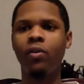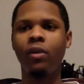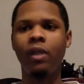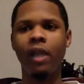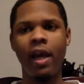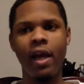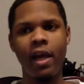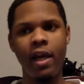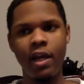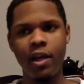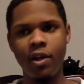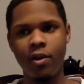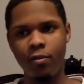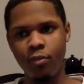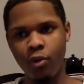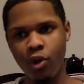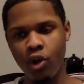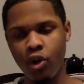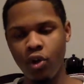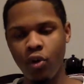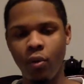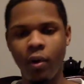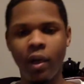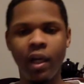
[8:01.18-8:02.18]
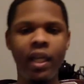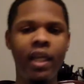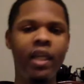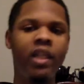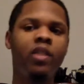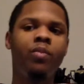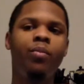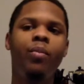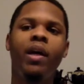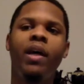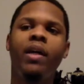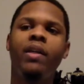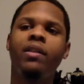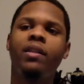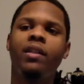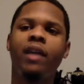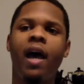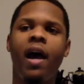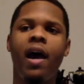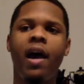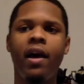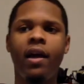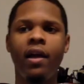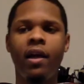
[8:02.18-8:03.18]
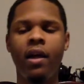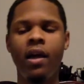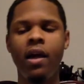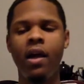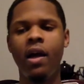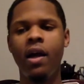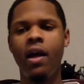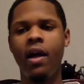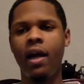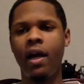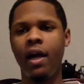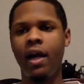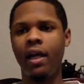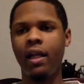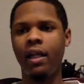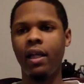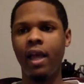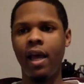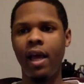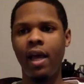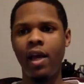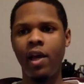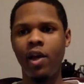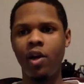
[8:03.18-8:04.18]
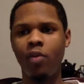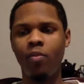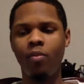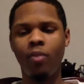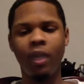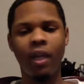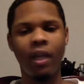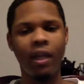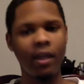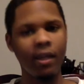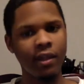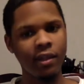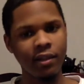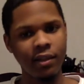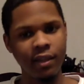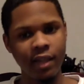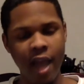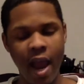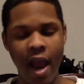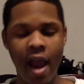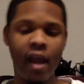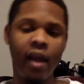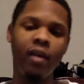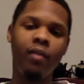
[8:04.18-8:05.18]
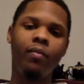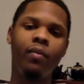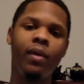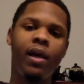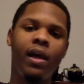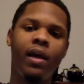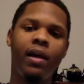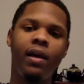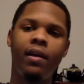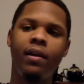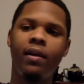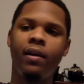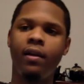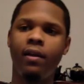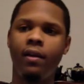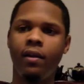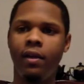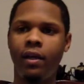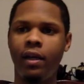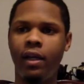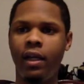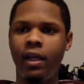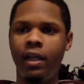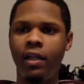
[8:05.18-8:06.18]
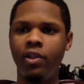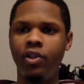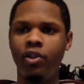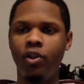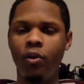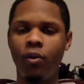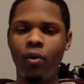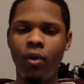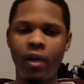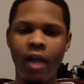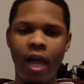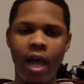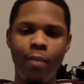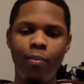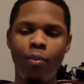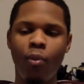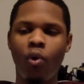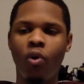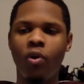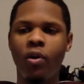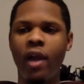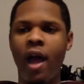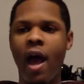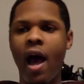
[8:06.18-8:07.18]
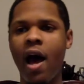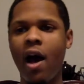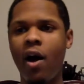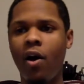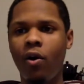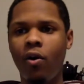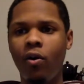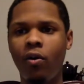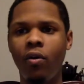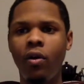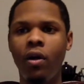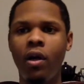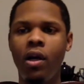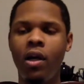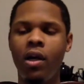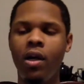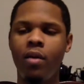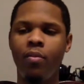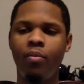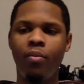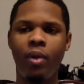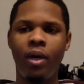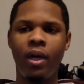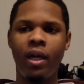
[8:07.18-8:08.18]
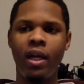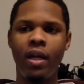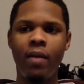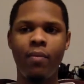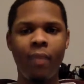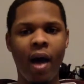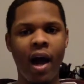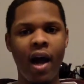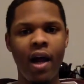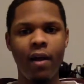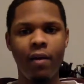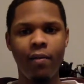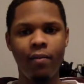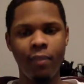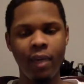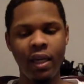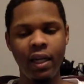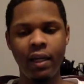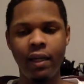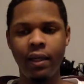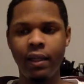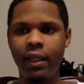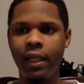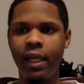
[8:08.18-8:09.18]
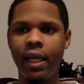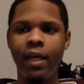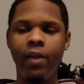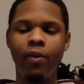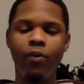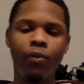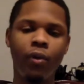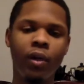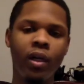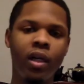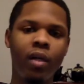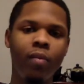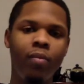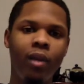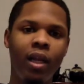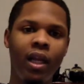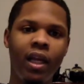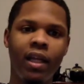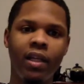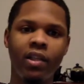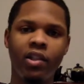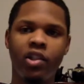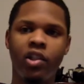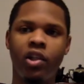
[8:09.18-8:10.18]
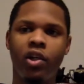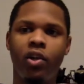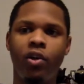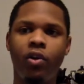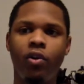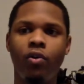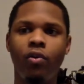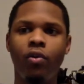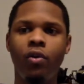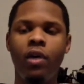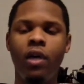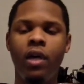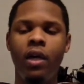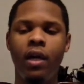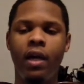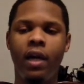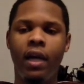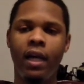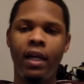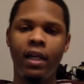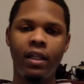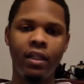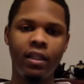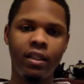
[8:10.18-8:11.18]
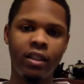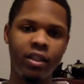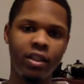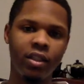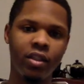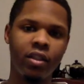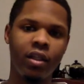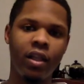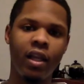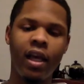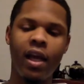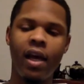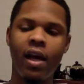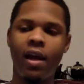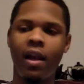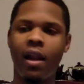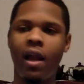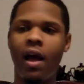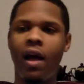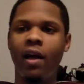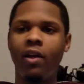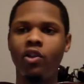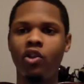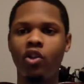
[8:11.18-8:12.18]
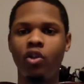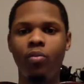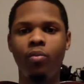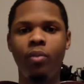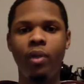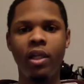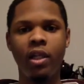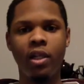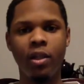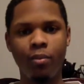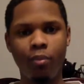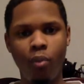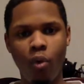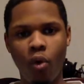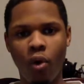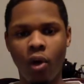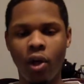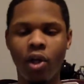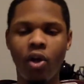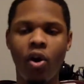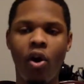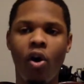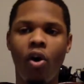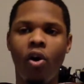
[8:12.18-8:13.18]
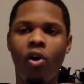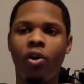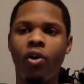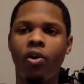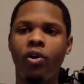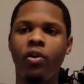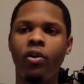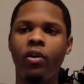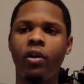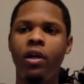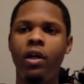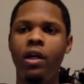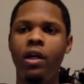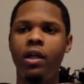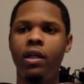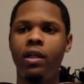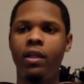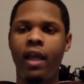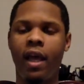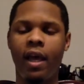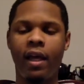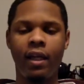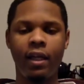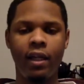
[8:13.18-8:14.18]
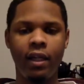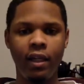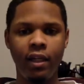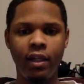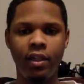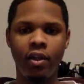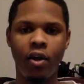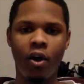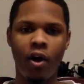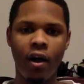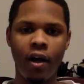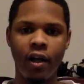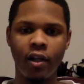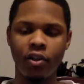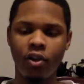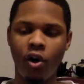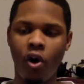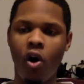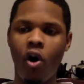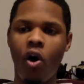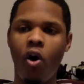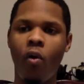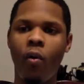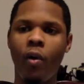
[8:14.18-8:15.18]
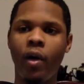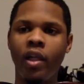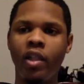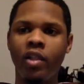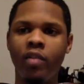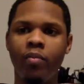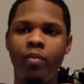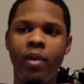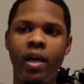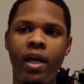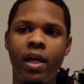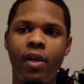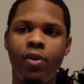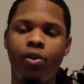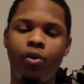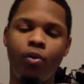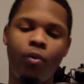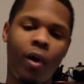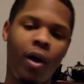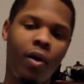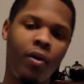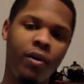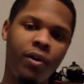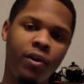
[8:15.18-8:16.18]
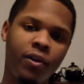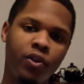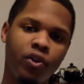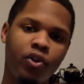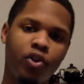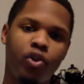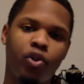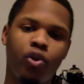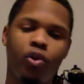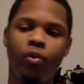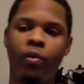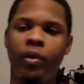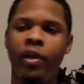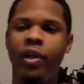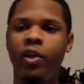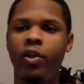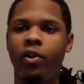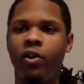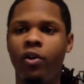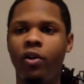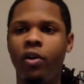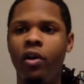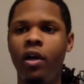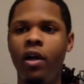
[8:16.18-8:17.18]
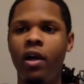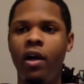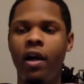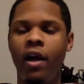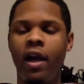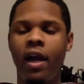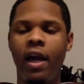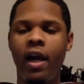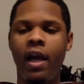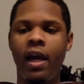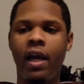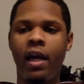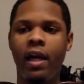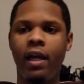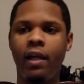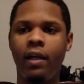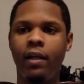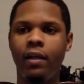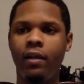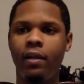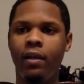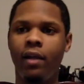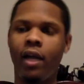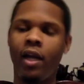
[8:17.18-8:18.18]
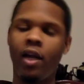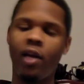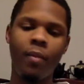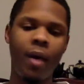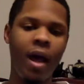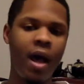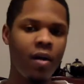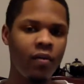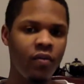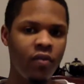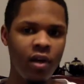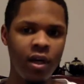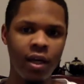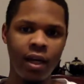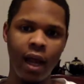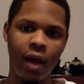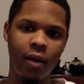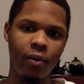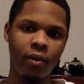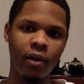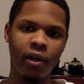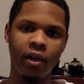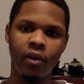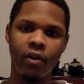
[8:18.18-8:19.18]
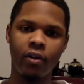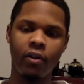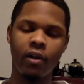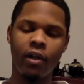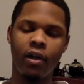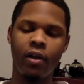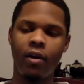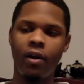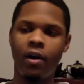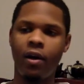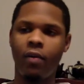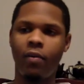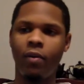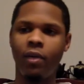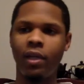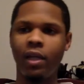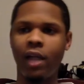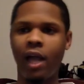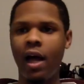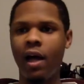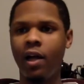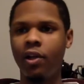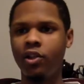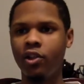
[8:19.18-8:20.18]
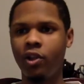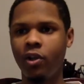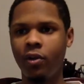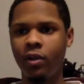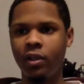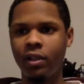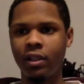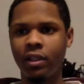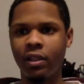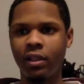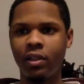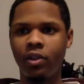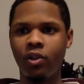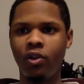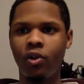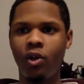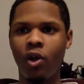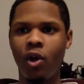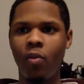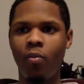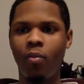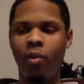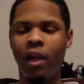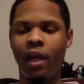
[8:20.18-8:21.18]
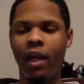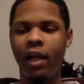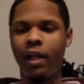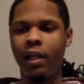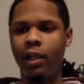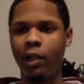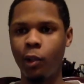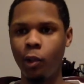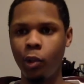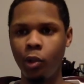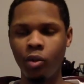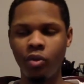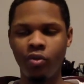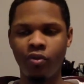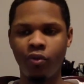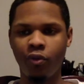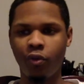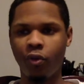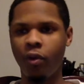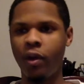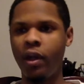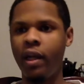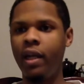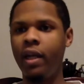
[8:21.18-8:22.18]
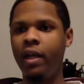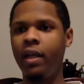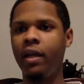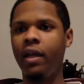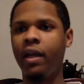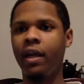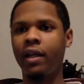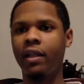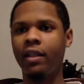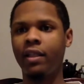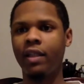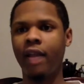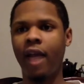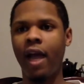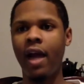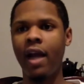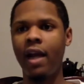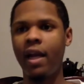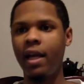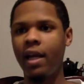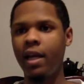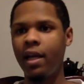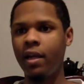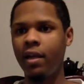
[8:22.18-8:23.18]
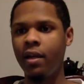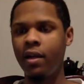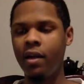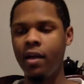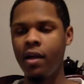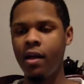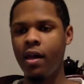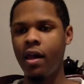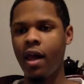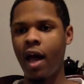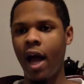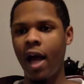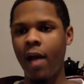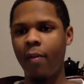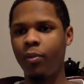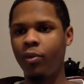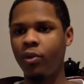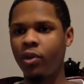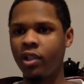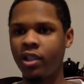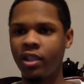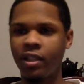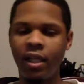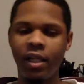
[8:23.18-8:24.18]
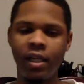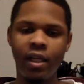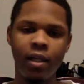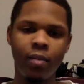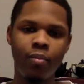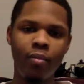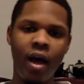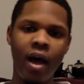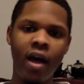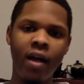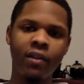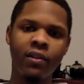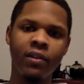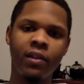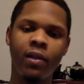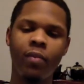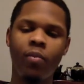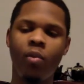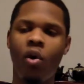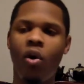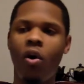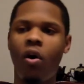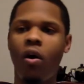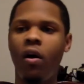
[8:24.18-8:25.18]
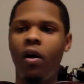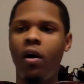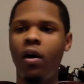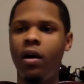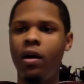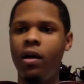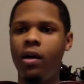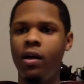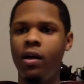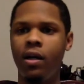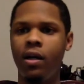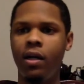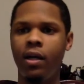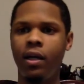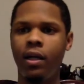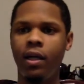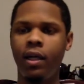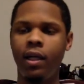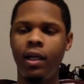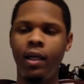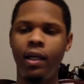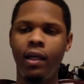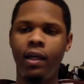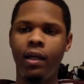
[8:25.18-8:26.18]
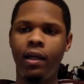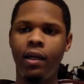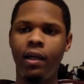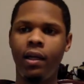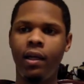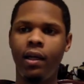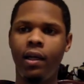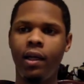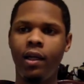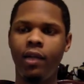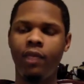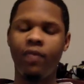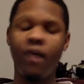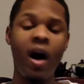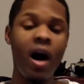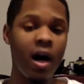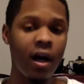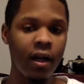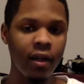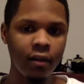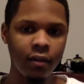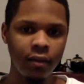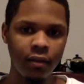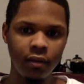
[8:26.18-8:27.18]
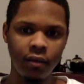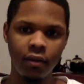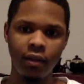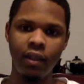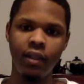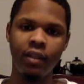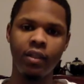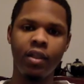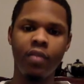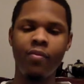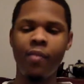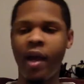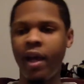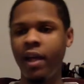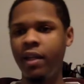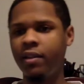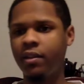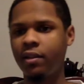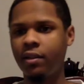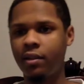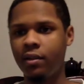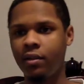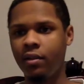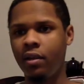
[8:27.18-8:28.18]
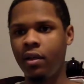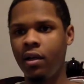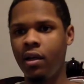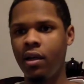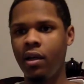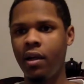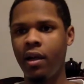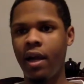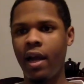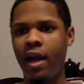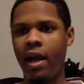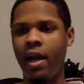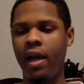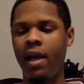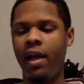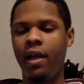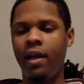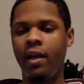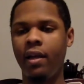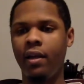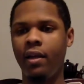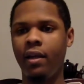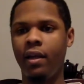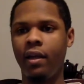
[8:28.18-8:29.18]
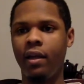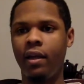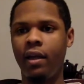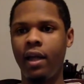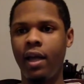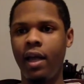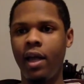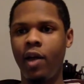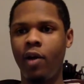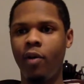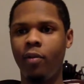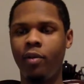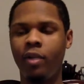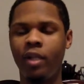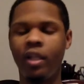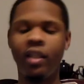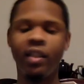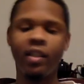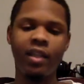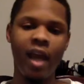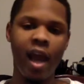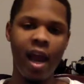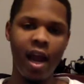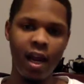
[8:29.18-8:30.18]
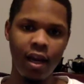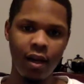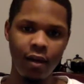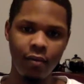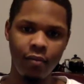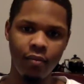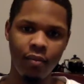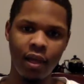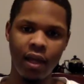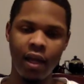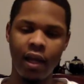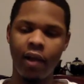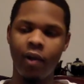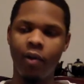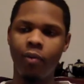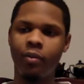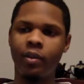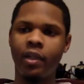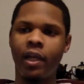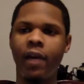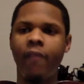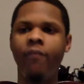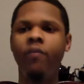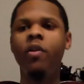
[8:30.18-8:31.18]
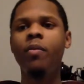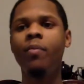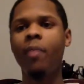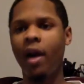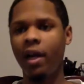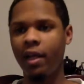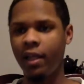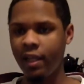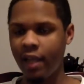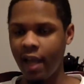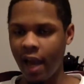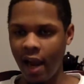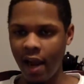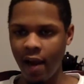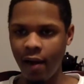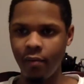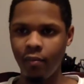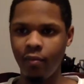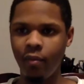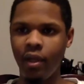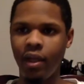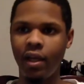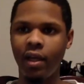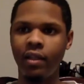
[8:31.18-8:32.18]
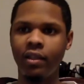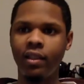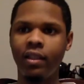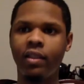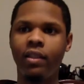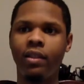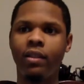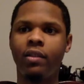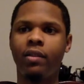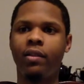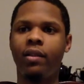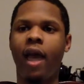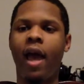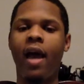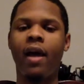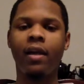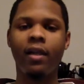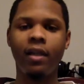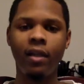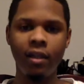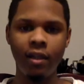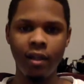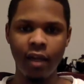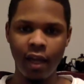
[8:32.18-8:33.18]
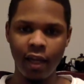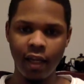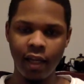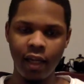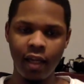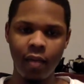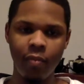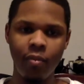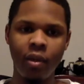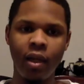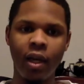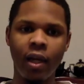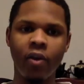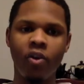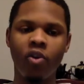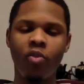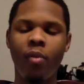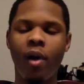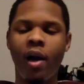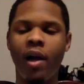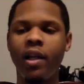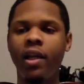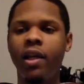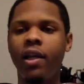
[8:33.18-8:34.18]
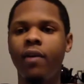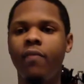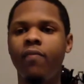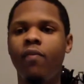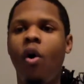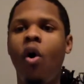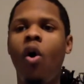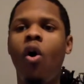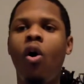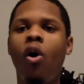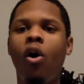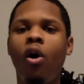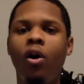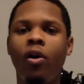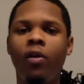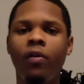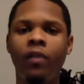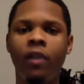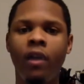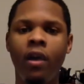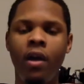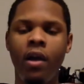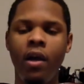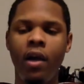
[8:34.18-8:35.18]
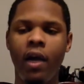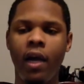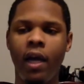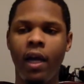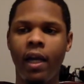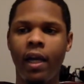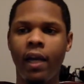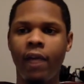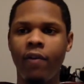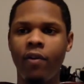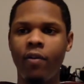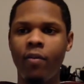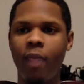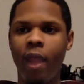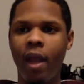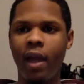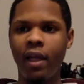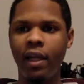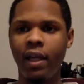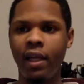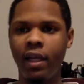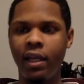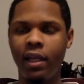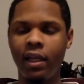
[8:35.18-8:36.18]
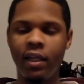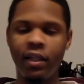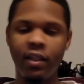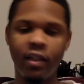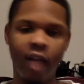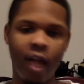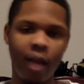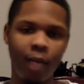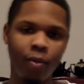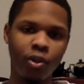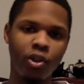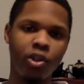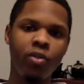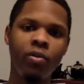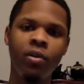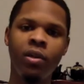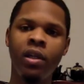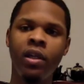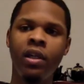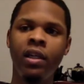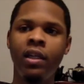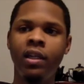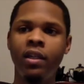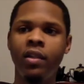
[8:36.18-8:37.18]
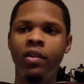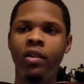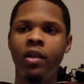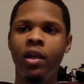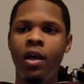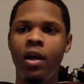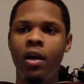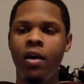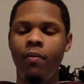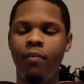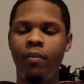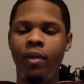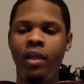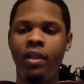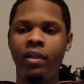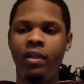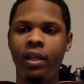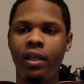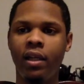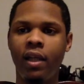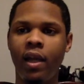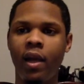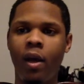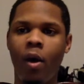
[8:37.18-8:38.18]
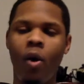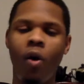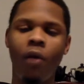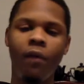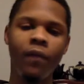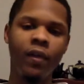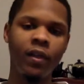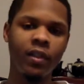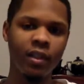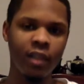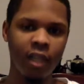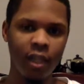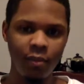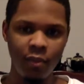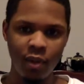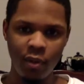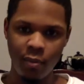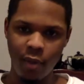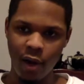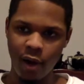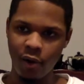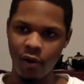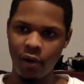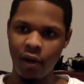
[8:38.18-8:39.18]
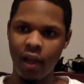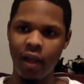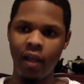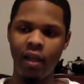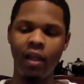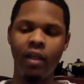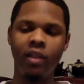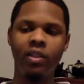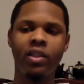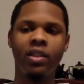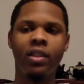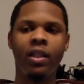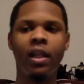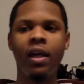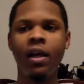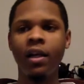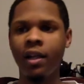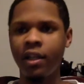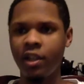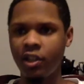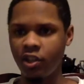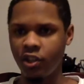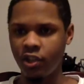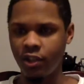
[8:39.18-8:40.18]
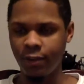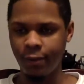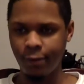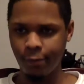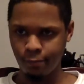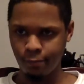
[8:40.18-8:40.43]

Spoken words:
Let him do what he's best at and let him play his game. And he's doing that more now. But it might mean getting rid of Bledsoe and just let Lonzo be the point guard that he has always been throughout his career, and let him have fun out there. And when Lonzo is, you know, playing loose, free, exciting, hyper-extended basketball, he's fun. He's amazing. And it helps his game. It helps everybody's game, because he's that good at keeping everybody involved and everybody getting easy opportunities. Means that their offense can be better. They look sluggish.